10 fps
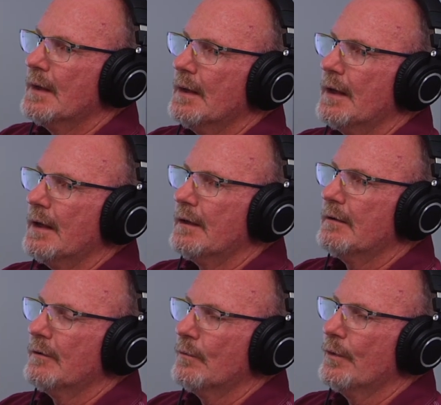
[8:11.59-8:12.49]

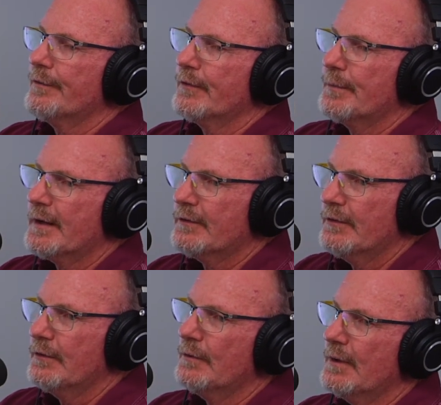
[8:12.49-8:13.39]
And with respect
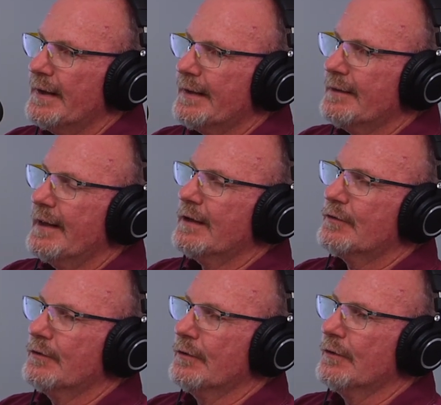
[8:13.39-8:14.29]
to an athletic
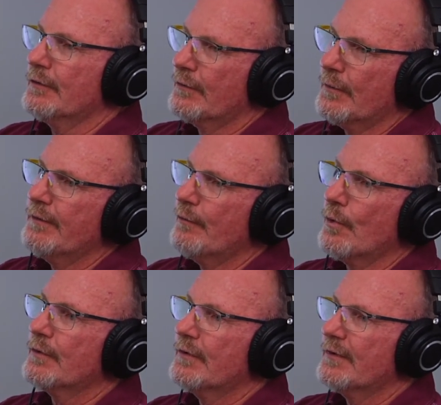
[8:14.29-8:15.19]
shoe, there's 3
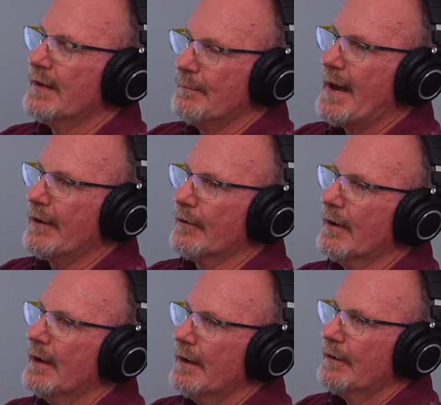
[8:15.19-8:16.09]
forces that matter.
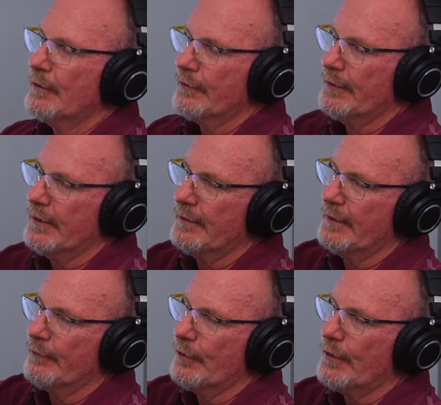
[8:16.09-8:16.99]
There's the
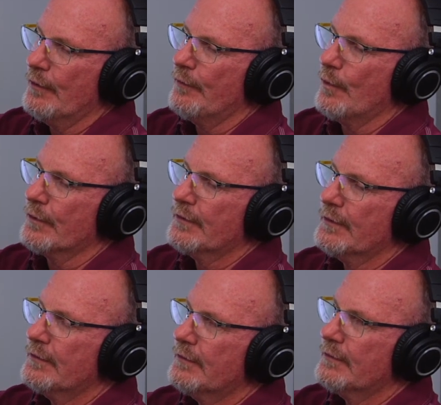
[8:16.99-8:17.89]
vertical
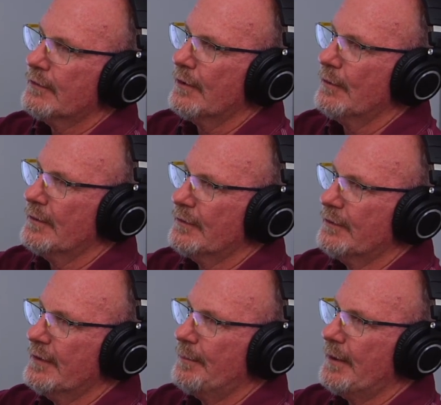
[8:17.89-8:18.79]
forces, which is
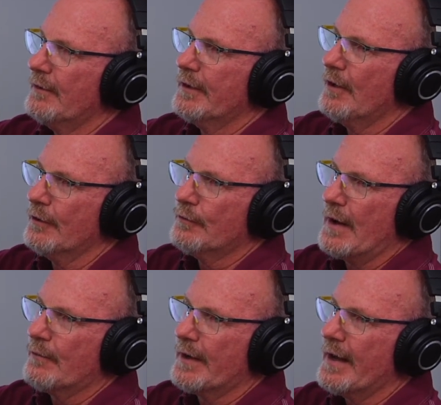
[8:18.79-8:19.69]
typically called
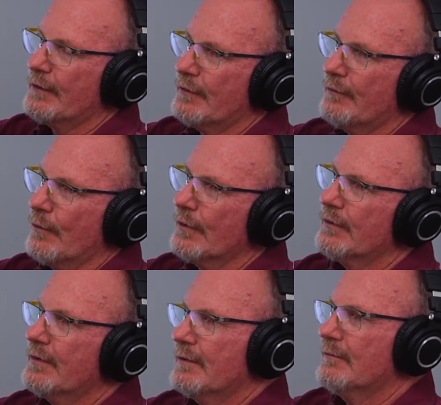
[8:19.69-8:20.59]
ground reaction
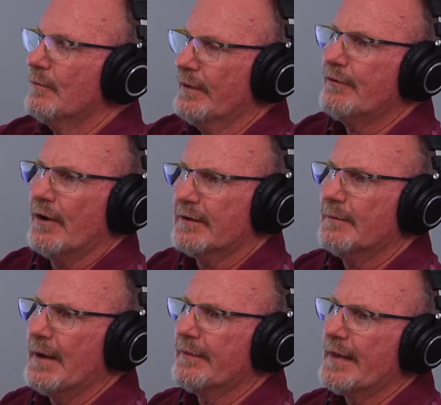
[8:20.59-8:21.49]
force, and we've talked
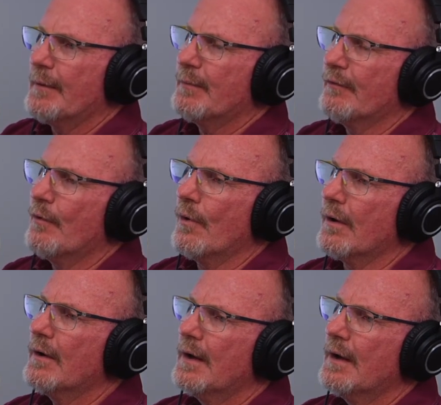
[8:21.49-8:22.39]
about that
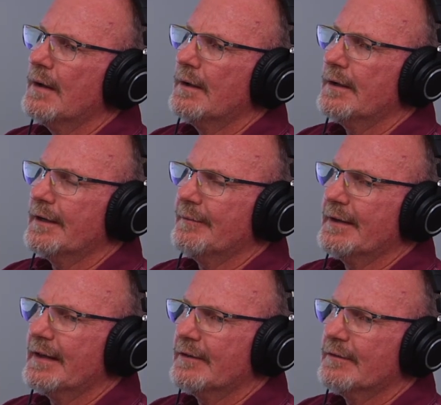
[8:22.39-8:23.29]
before.
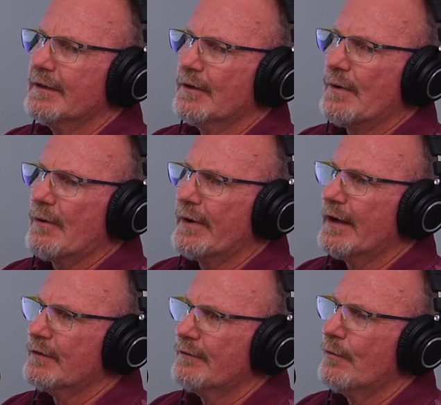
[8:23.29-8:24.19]
And ground
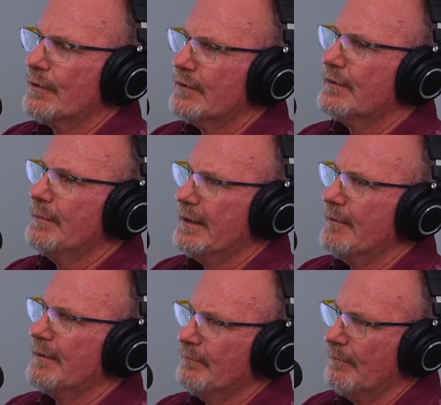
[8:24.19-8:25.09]
reaction force is
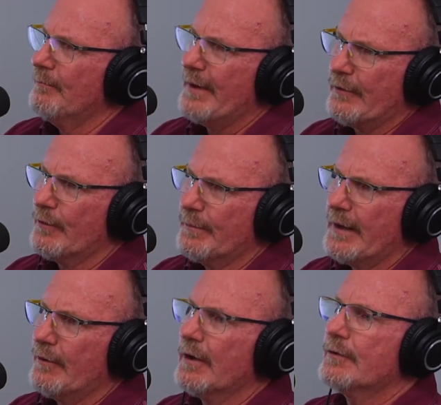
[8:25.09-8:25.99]
becoming better and
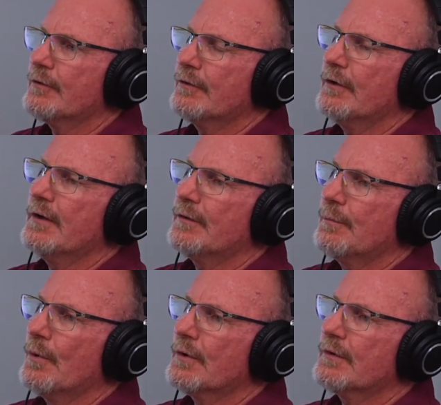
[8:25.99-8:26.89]
better understood in
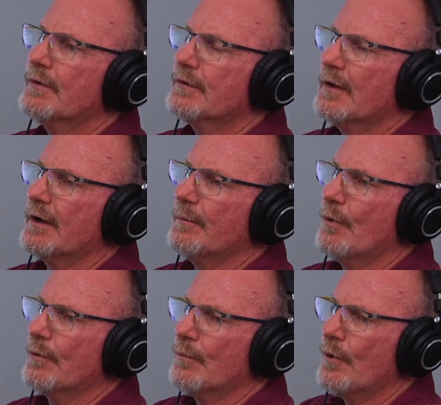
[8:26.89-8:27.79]
sports and studied
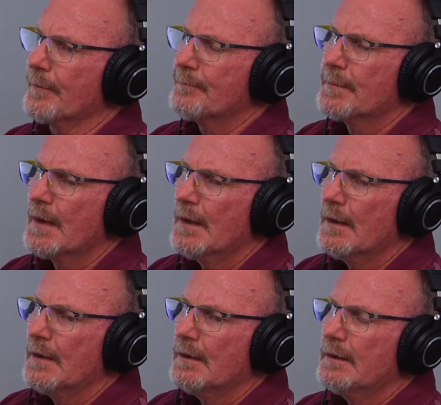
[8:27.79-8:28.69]
more and more.
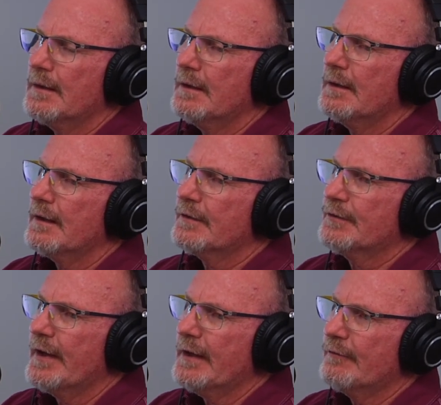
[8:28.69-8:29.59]
The
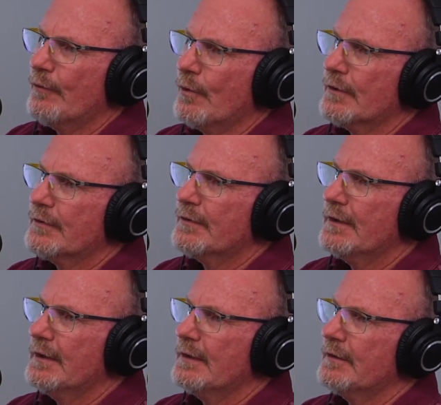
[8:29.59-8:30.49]
second force
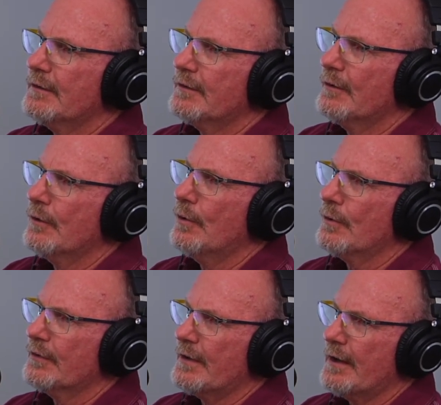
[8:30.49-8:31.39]
is the
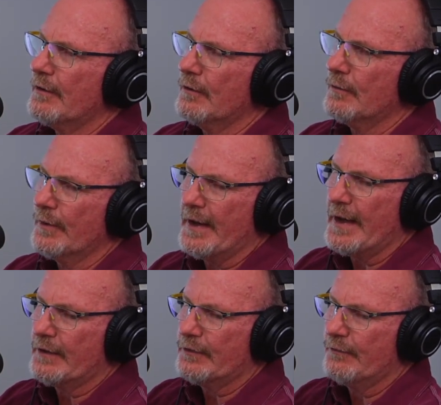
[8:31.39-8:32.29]
horizontal
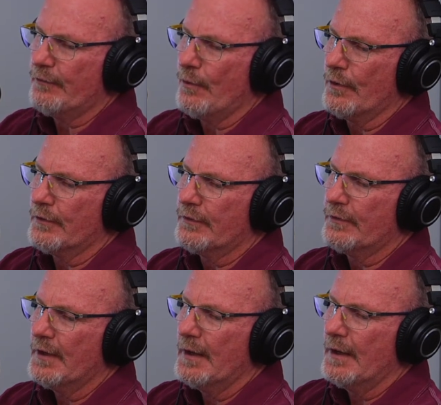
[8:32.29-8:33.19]
reaction
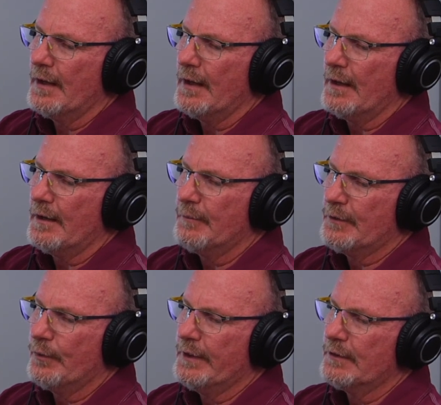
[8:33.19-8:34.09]
force
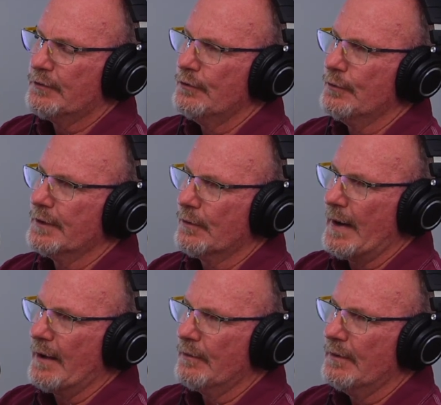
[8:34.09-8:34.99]
between the shoe and the
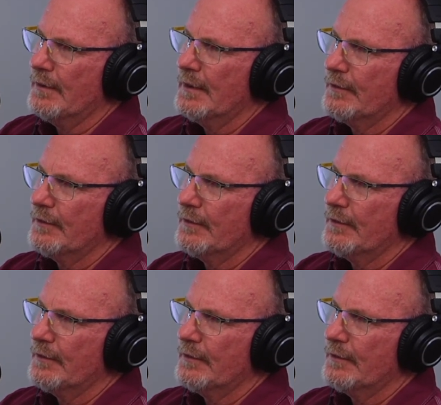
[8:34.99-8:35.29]
ground.